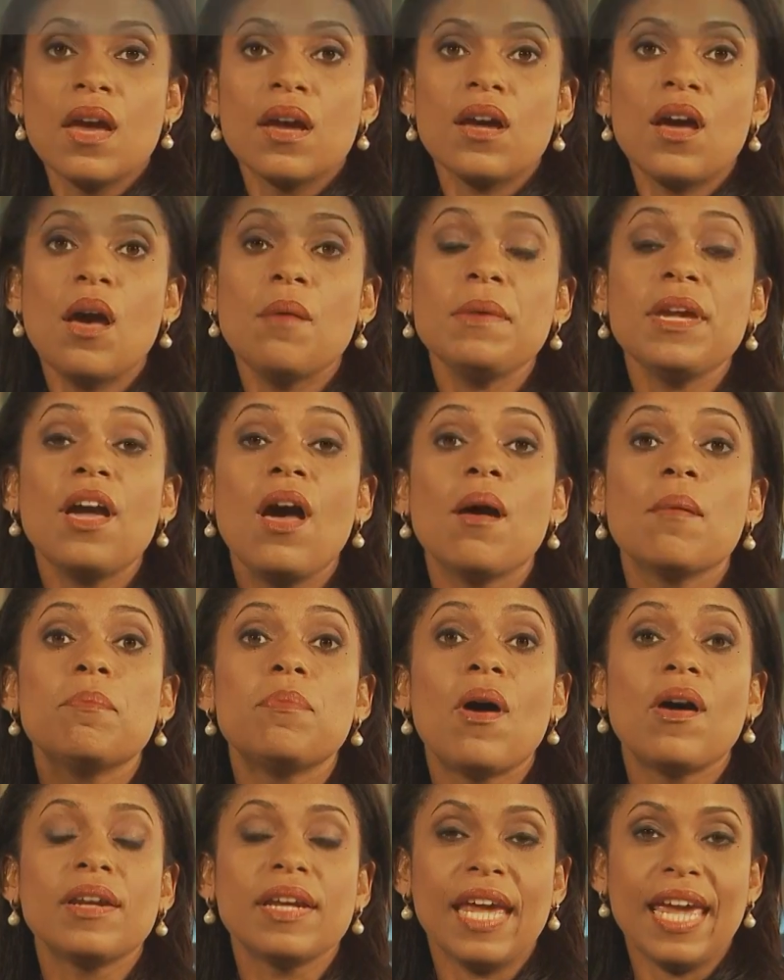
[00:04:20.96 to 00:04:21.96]
Coming
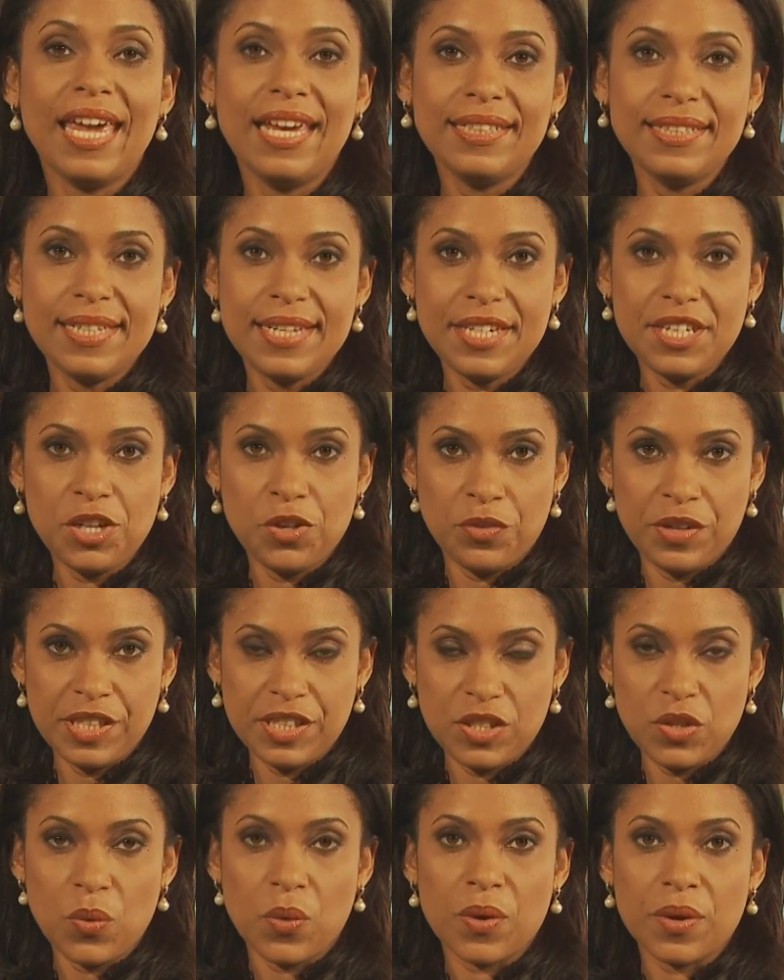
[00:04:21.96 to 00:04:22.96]
up on 18
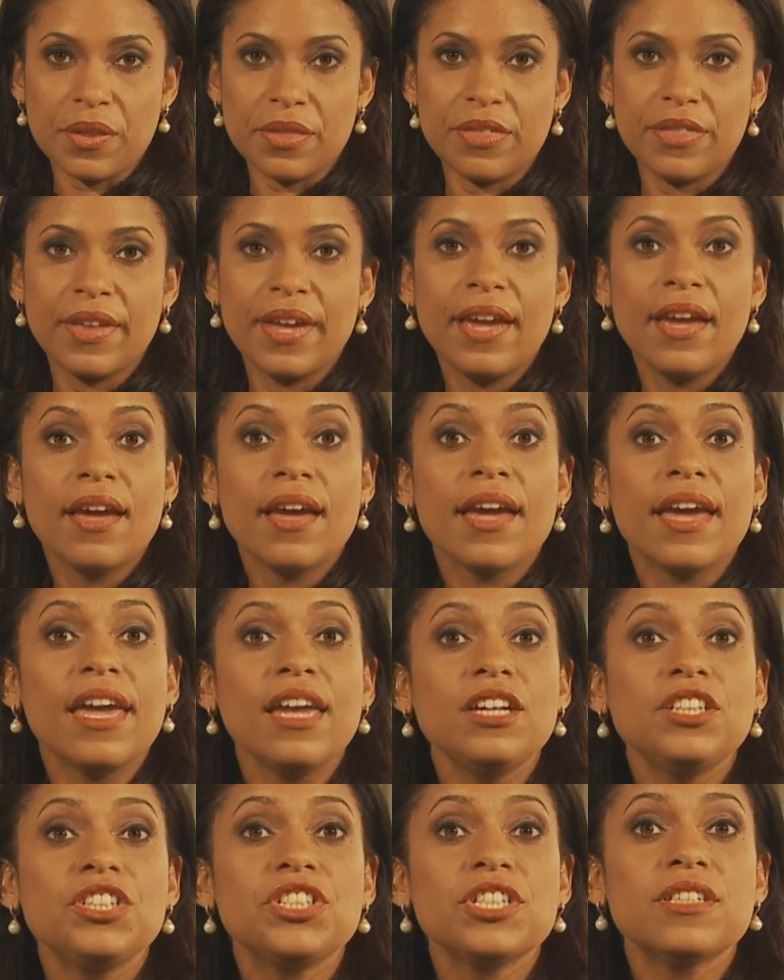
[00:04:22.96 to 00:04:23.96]
Degrees North,
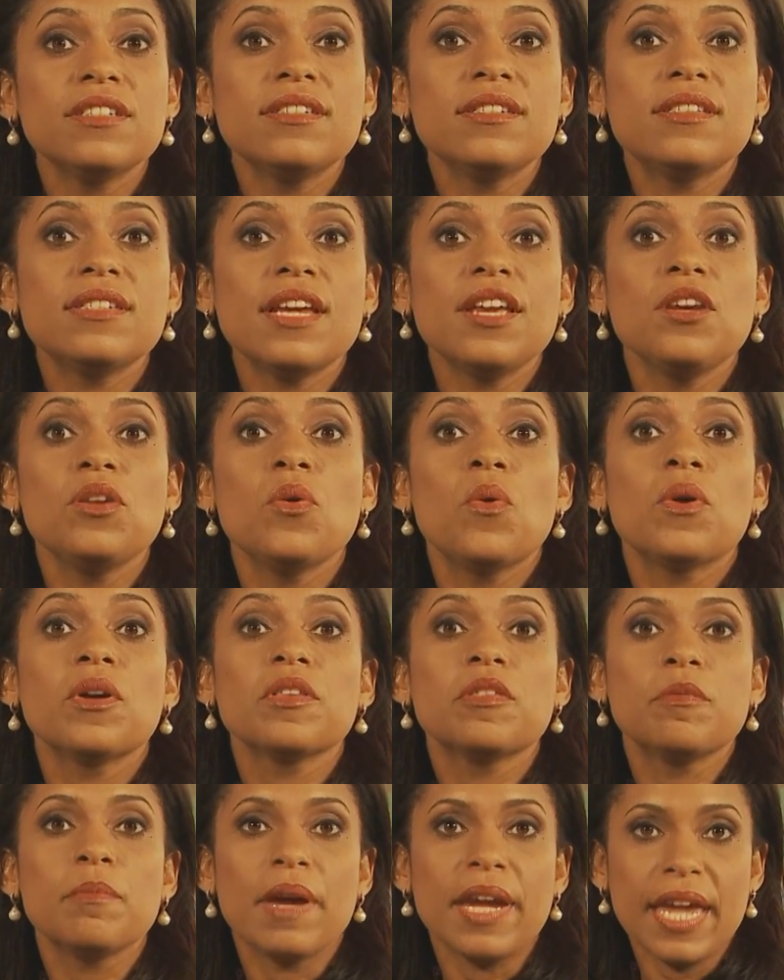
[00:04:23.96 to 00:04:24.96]
Haitians in
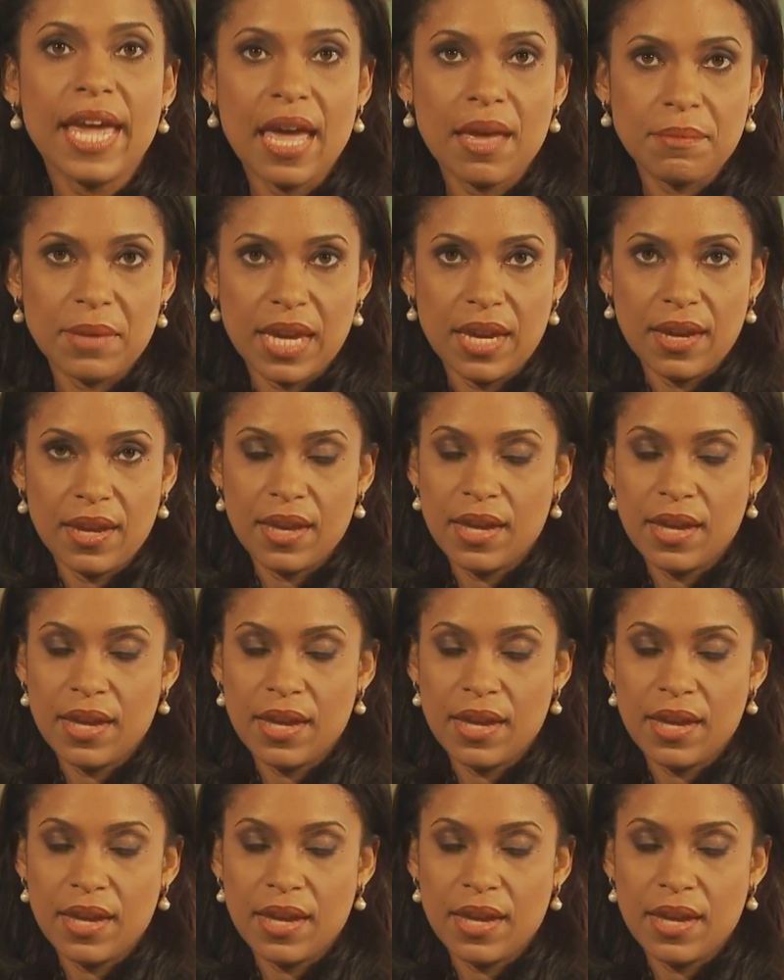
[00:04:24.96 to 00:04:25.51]
North Miami.